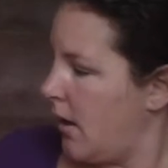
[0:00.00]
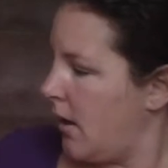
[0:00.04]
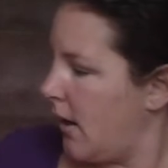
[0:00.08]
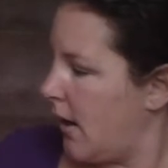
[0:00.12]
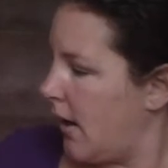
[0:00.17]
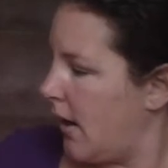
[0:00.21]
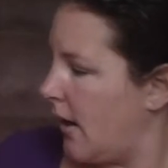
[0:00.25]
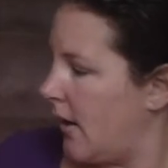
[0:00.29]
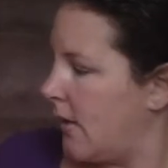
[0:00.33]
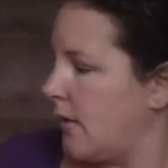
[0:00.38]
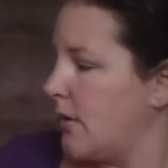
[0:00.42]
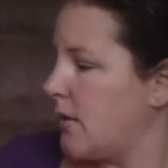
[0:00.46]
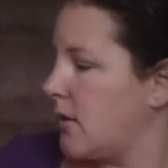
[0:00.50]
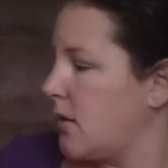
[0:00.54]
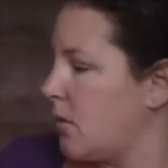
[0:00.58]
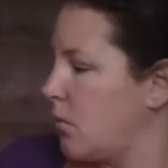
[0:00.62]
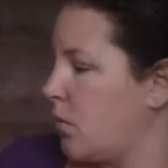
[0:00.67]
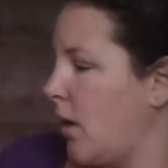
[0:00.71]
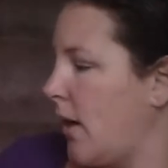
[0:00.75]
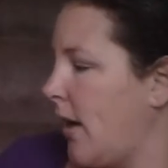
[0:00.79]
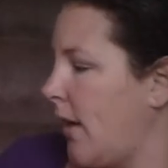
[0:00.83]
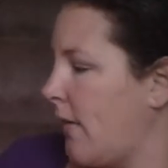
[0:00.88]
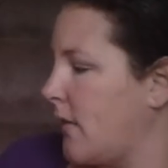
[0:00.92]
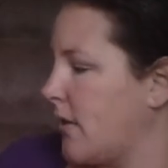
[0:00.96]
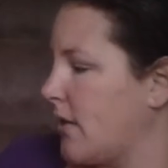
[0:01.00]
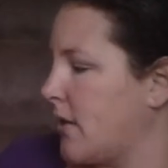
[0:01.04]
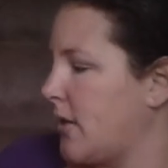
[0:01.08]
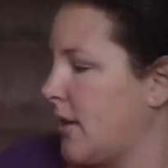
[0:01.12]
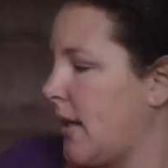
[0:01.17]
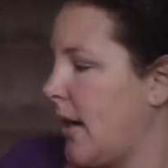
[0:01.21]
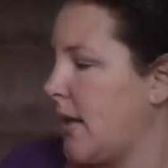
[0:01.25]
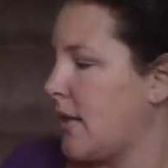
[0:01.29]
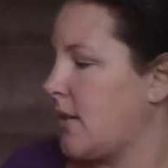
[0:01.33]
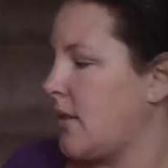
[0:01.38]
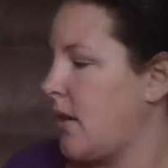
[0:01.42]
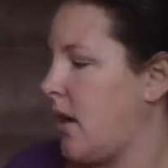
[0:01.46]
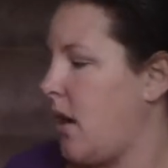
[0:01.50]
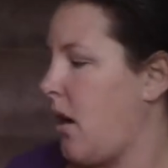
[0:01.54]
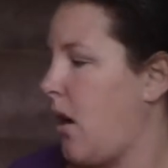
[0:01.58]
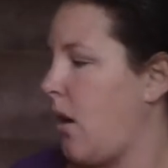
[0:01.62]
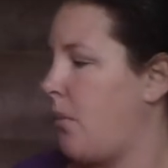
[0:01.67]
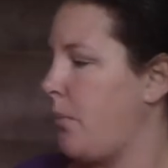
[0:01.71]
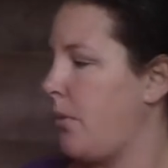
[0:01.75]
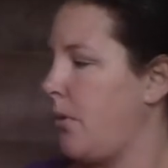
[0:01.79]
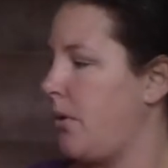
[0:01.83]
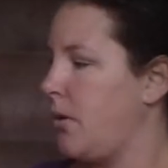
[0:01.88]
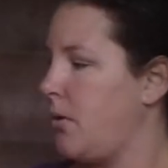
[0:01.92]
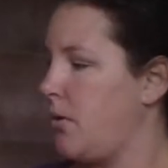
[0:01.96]
and this is why you have the slats
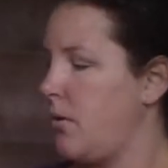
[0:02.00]
up.